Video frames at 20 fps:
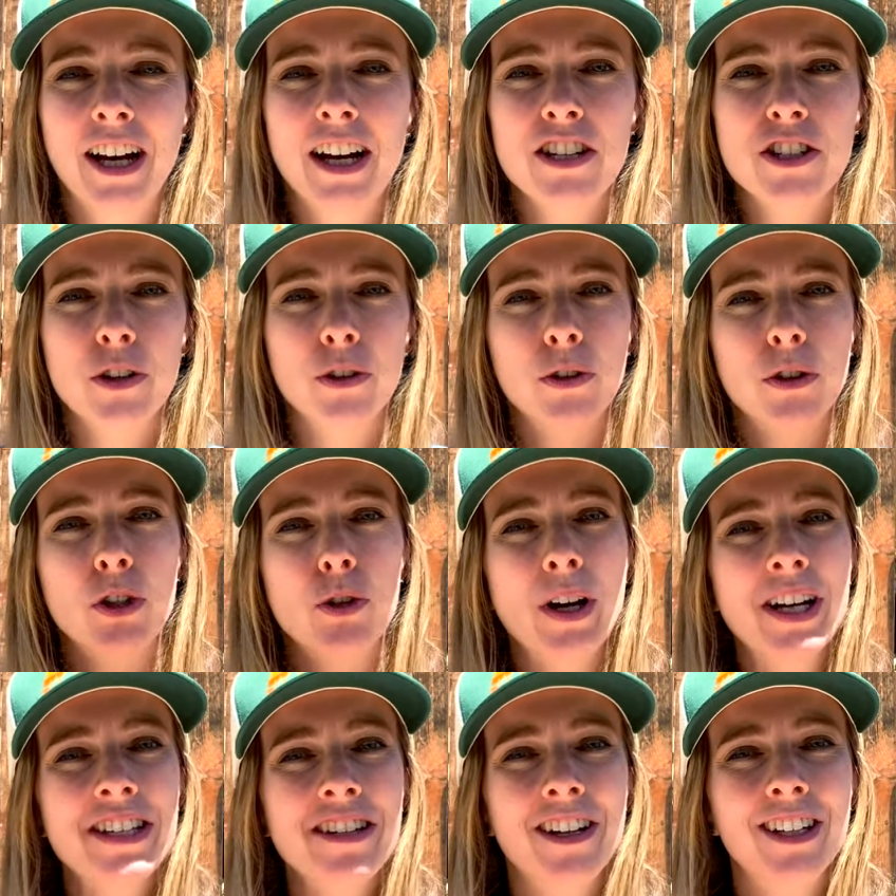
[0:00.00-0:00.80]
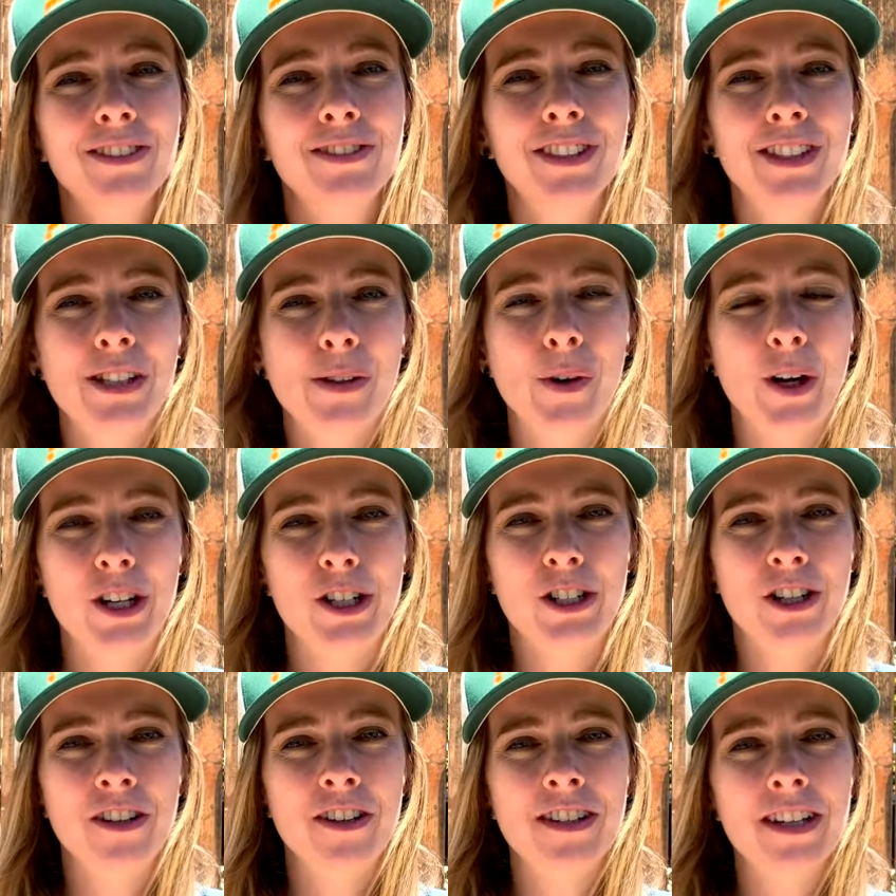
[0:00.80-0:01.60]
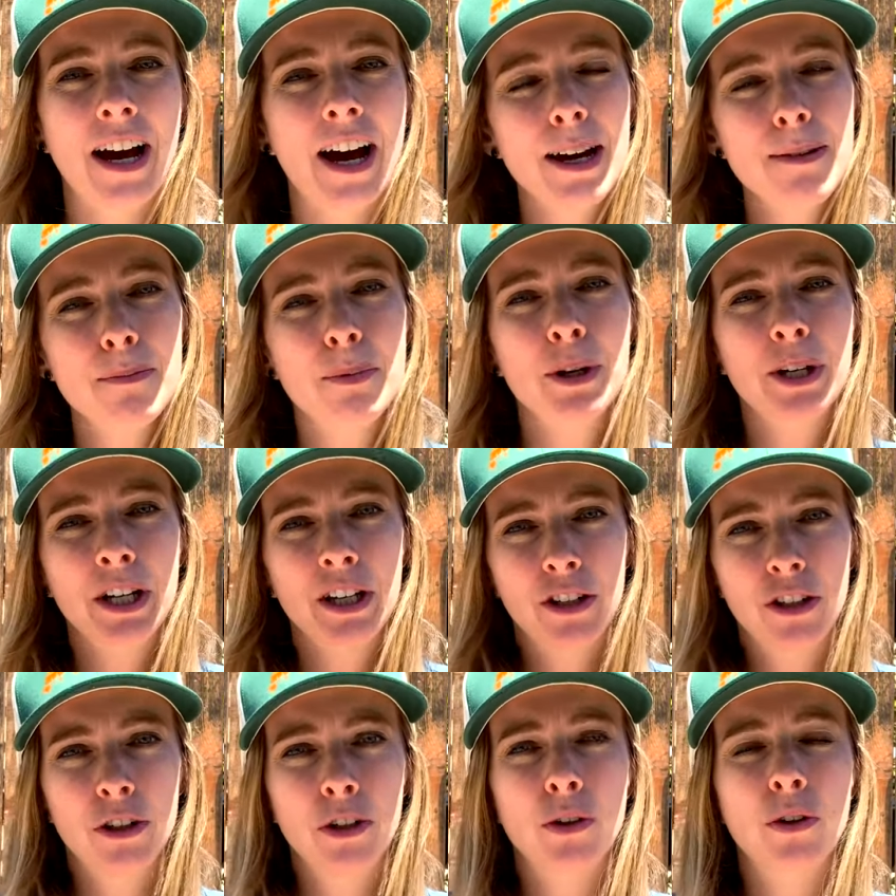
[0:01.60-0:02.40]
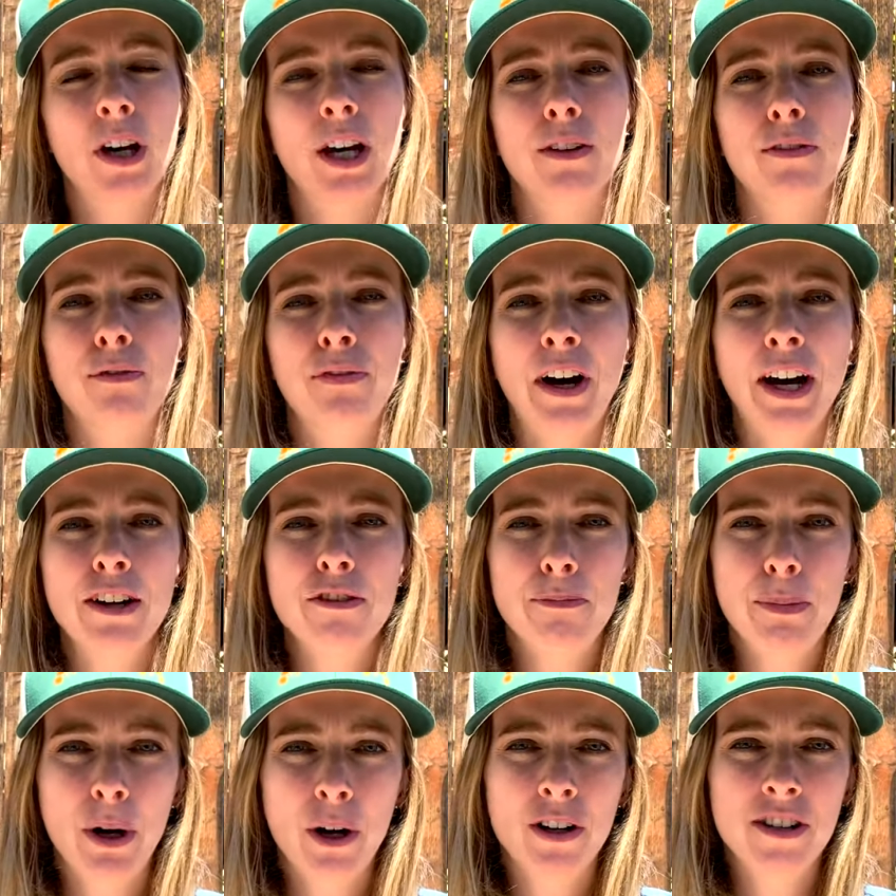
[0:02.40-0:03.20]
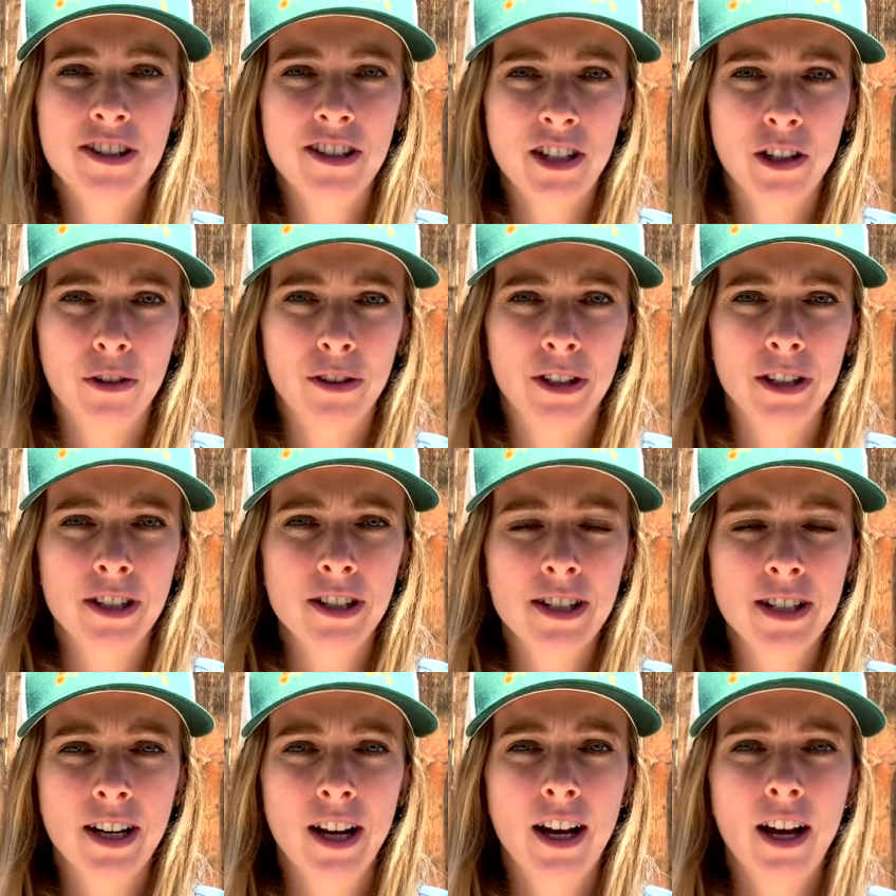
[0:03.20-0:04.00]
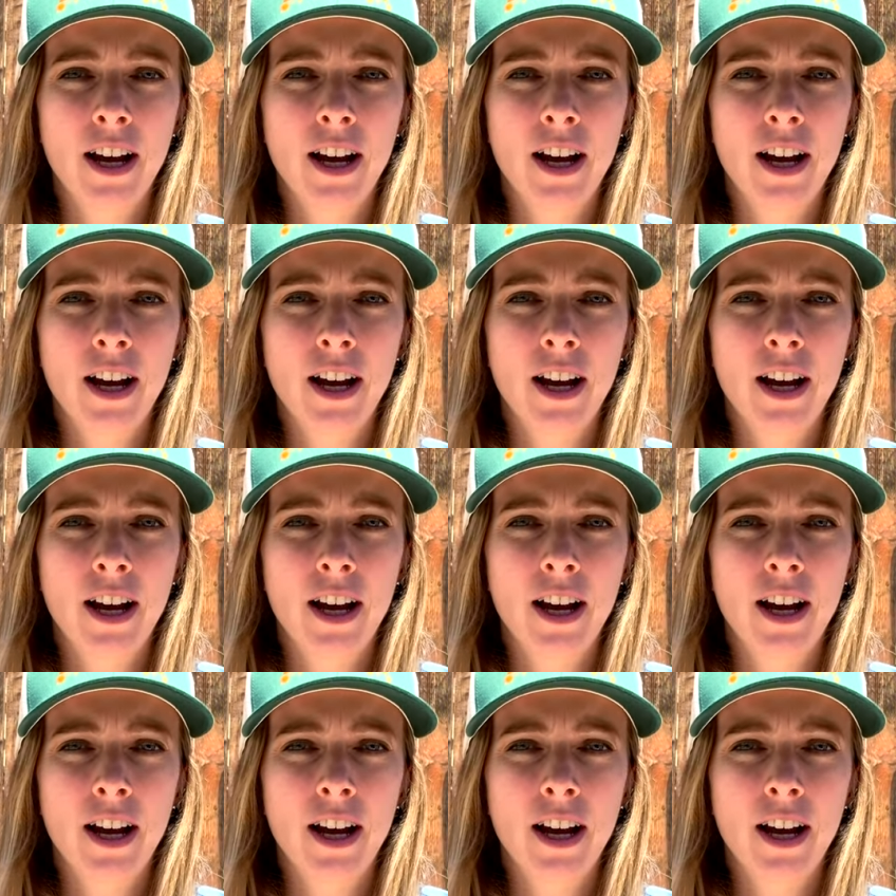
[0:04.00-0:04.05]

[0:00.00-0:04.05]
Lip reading: So to address all of these questions, I'm bringing you a 5-part series